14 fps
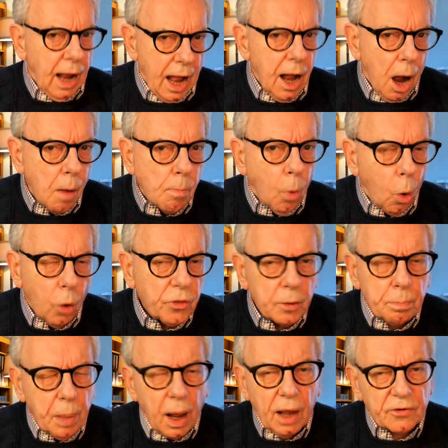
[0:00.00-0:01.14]
a more than
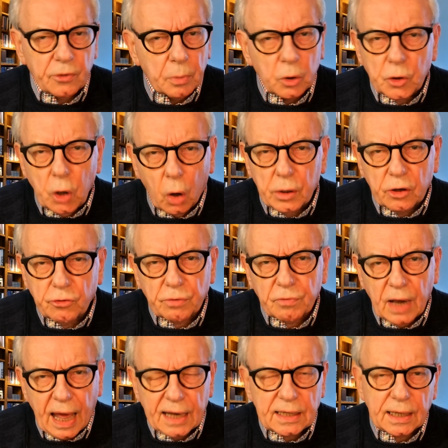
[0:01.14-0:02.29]
passable knowledge of
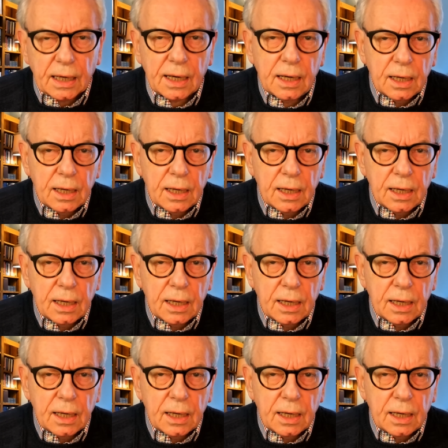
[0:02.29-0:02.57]
Latin,